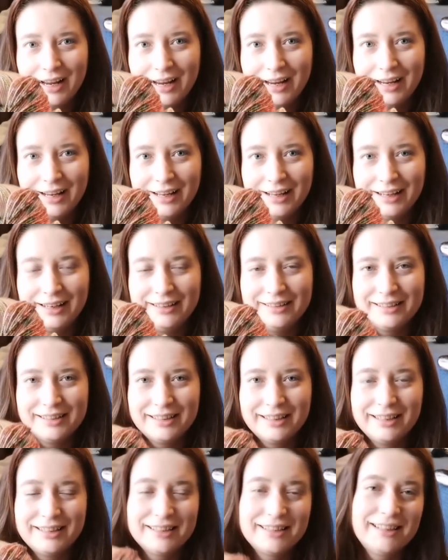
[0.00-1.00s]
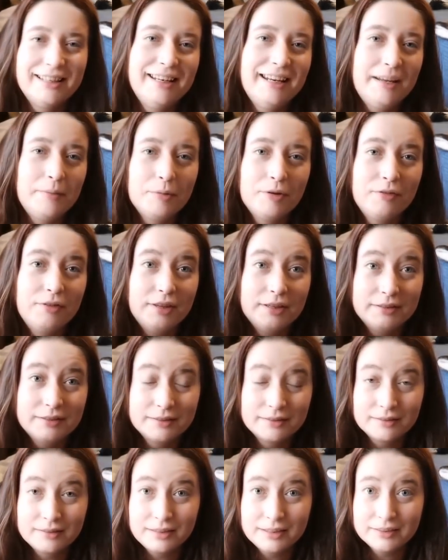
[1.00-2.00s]
and it's the name of
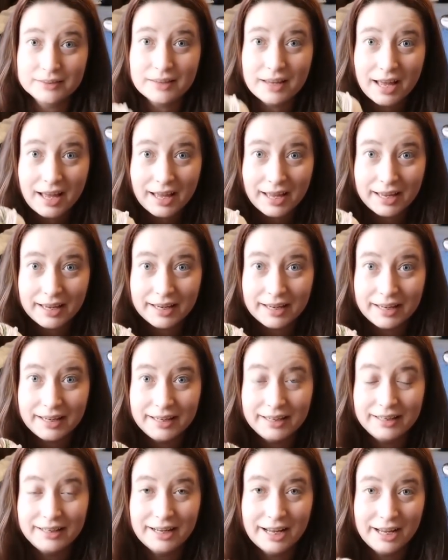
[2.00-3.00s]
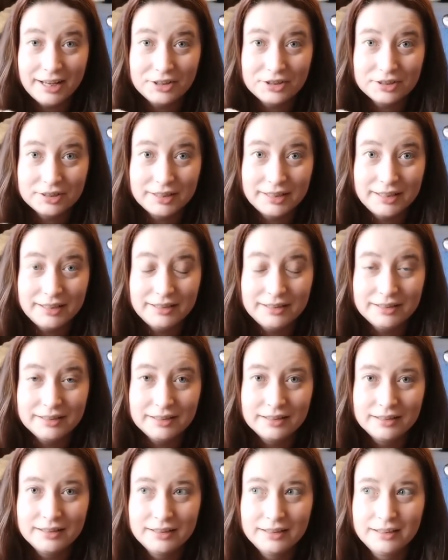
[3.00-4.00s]
this guy in
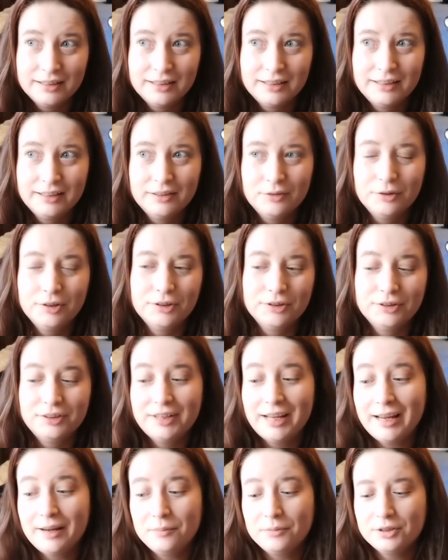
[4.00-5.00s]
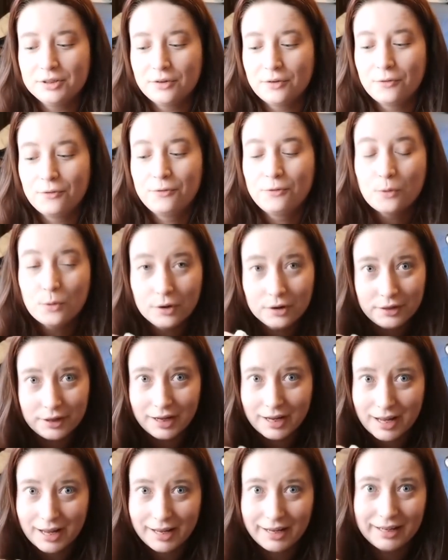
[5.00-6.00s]
Ashland, well, or named for
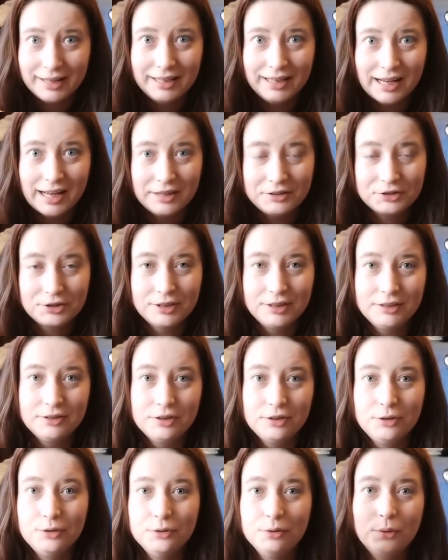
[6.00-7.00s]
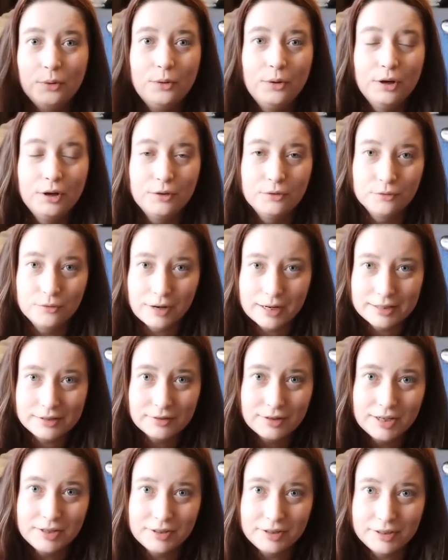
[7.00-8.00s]
the guy in Ashland who
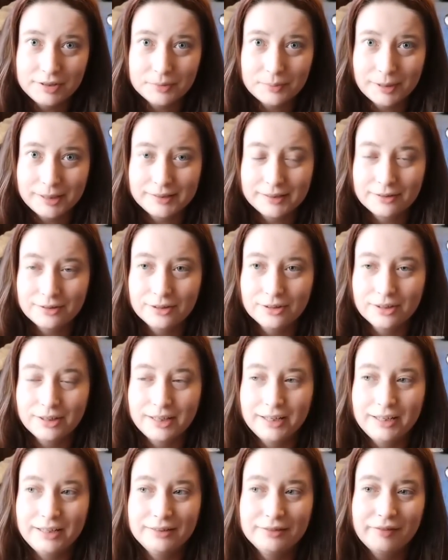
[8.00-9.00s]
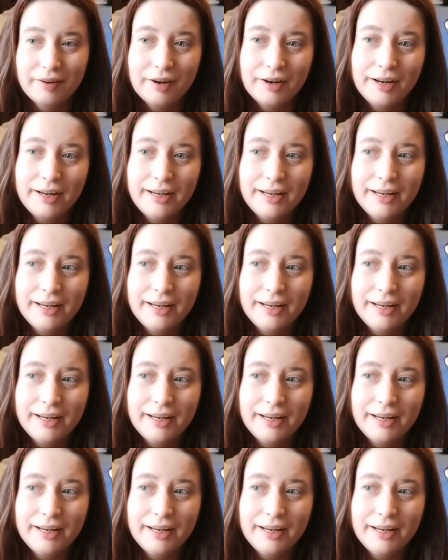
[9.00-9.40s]
rides around on his bicycle, and he's